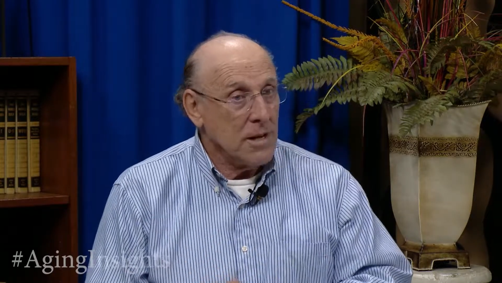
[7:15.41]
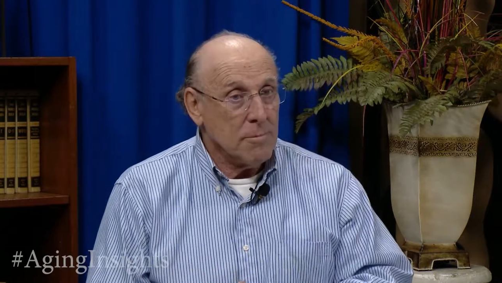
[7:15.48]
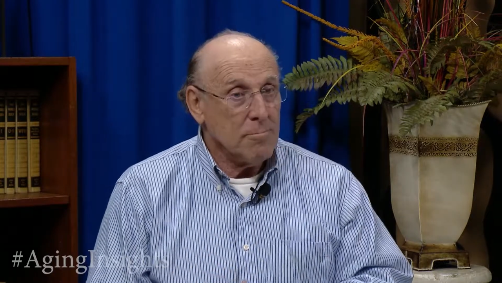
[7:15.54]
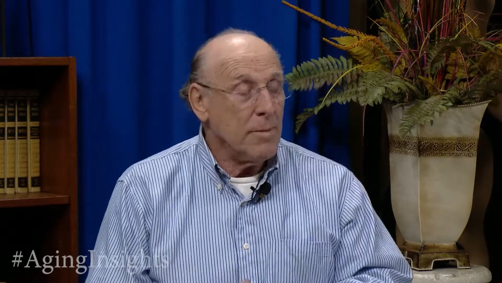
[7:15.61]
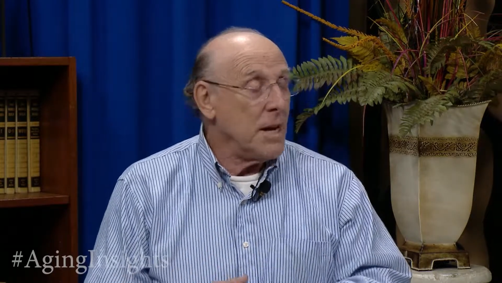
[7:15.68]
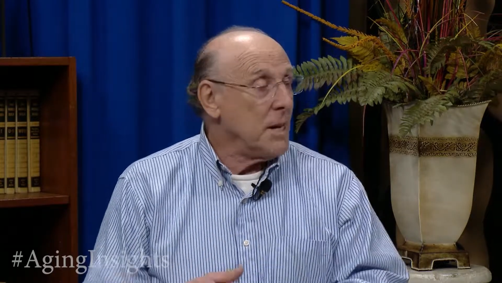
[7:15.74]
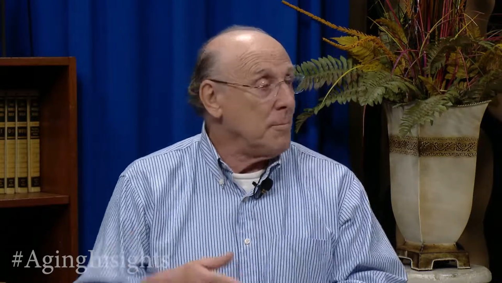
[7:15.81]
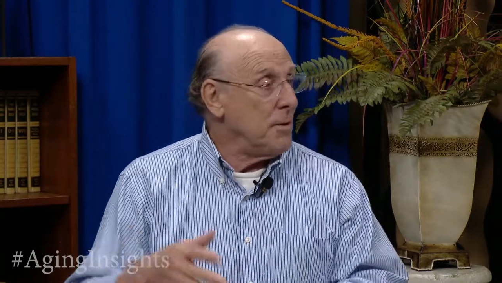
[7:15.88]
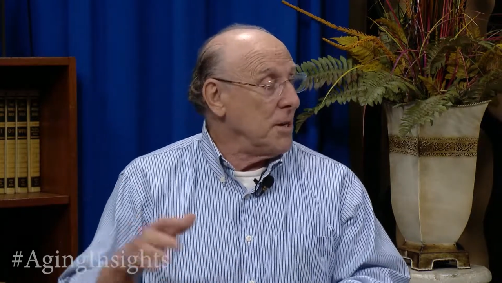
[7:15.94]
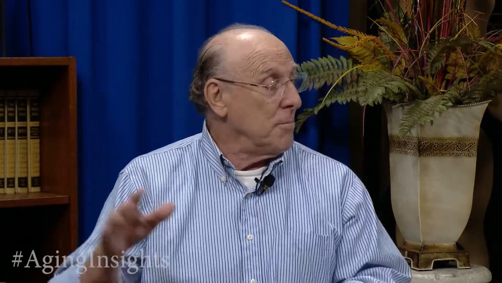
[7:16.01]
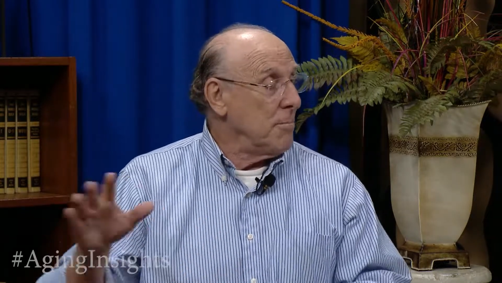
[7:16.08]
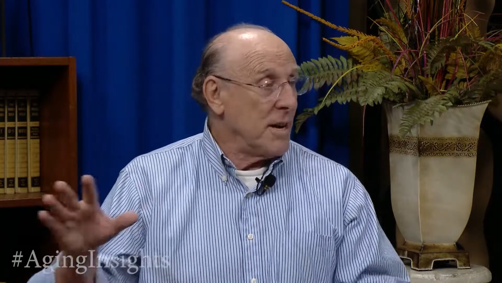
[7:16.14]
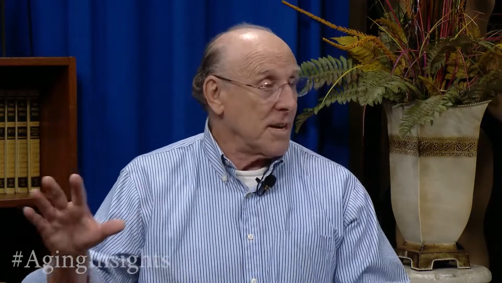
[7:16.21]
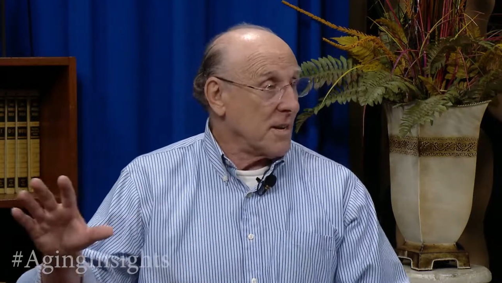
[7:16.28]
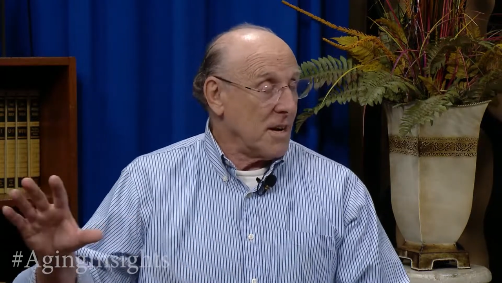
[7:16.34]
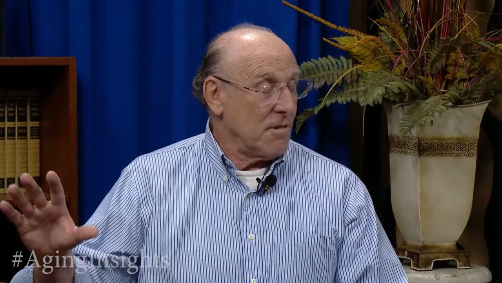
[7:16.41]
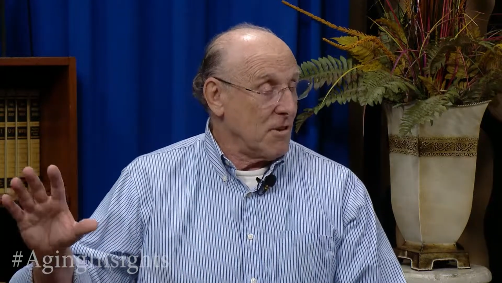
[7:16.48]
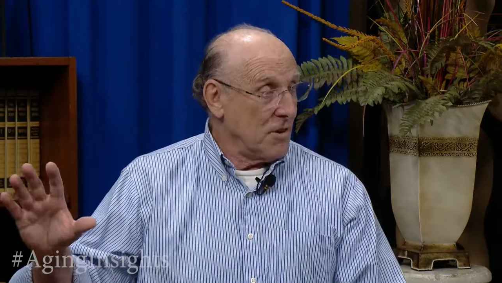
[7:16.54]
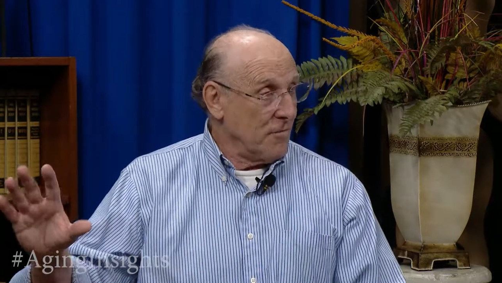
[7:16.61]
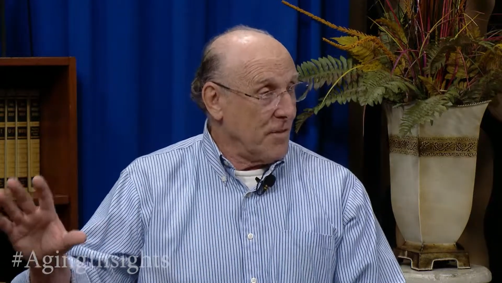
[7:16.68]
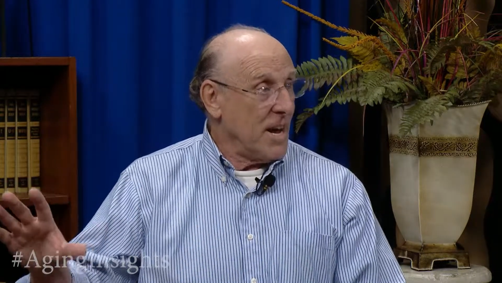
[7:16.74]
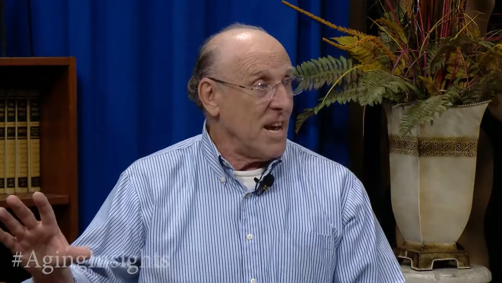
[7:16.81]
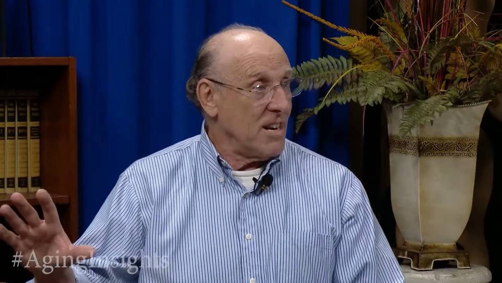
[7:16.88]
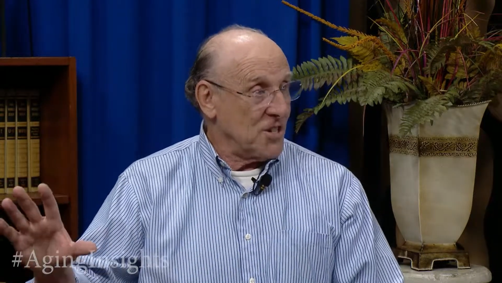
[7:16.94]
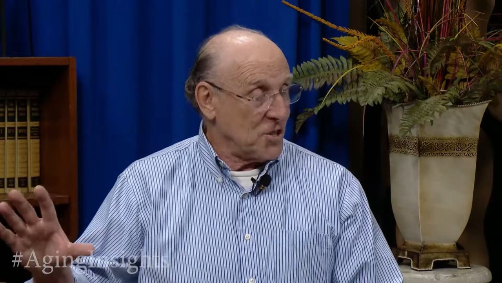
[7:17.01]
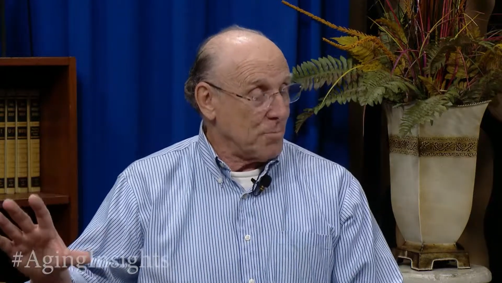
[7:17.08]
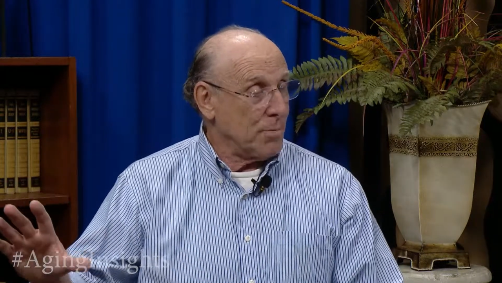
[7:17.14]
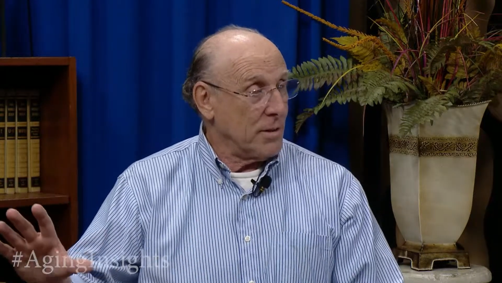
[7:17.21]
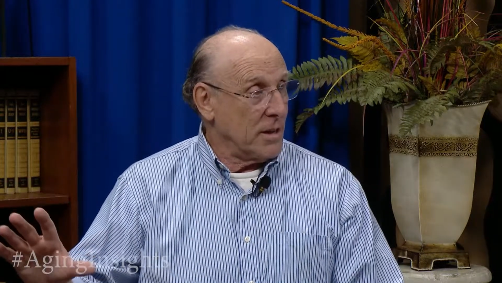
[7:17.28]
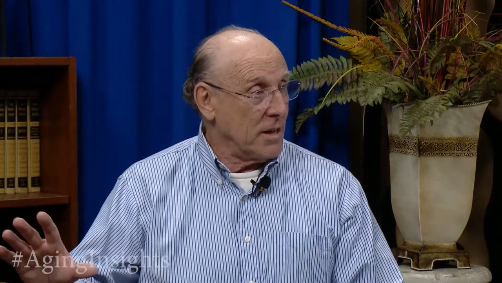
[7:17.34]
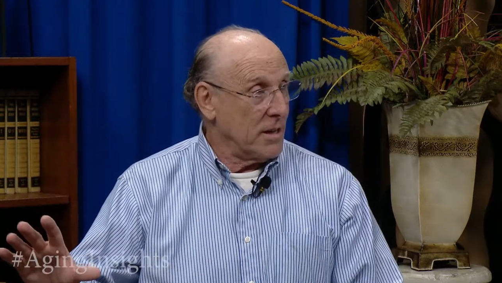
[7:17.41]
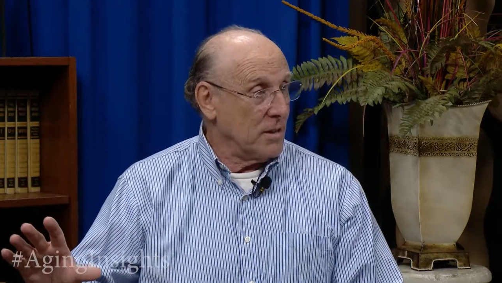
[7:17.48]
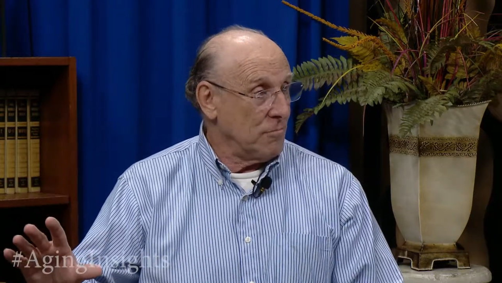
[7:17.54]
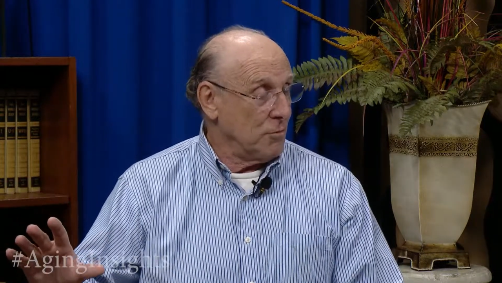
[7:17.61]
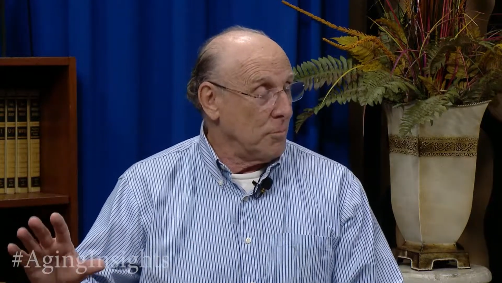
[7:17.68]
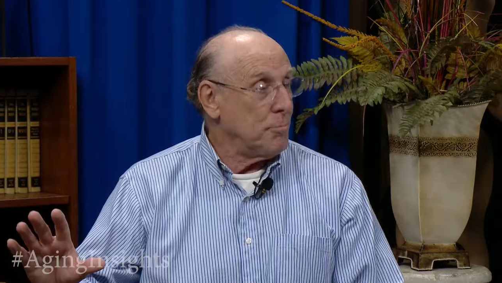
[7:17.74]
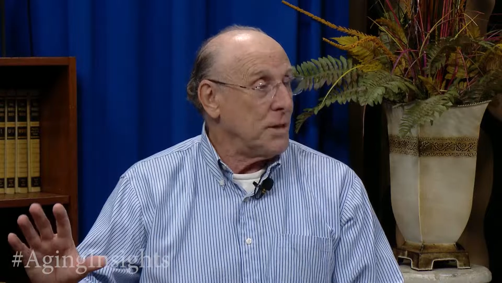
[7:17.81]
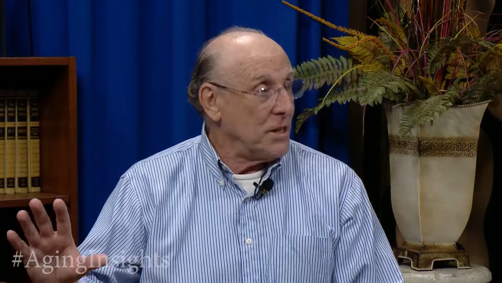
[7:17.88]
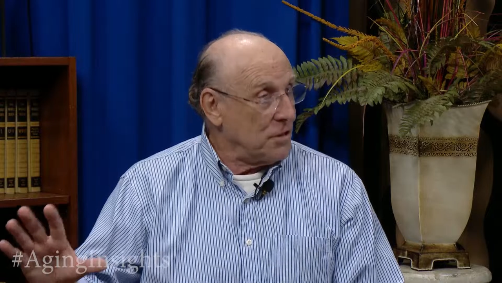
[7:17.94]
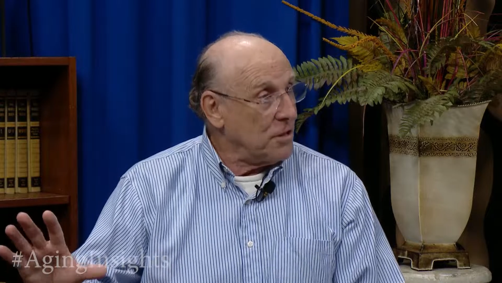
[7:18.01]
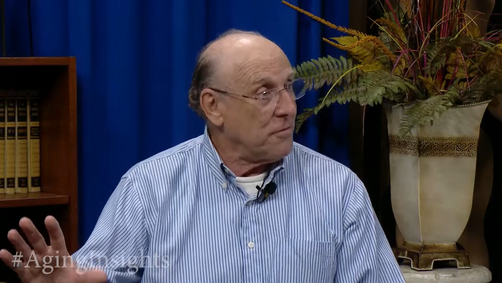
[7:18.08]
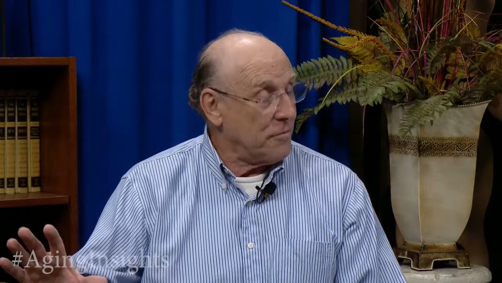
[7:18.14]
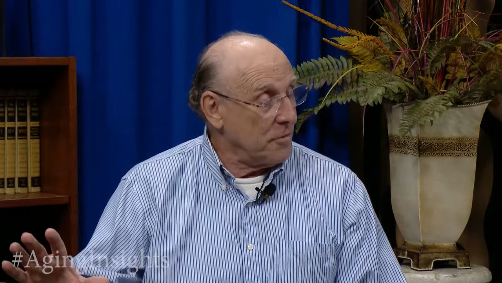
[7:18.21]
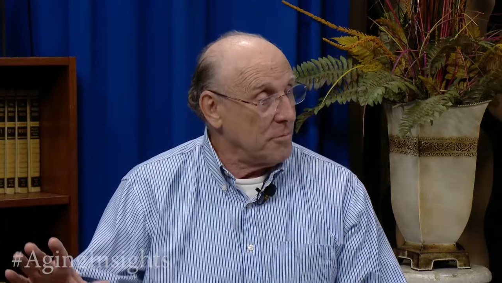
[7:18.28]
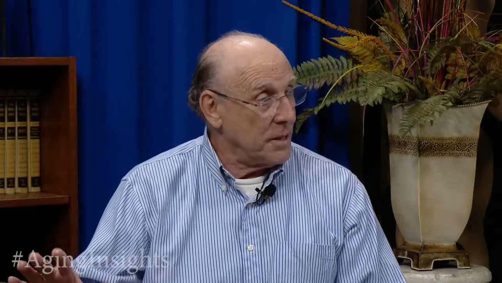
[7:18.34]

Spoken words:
maybe a Medicare Advantage plan would be good for me.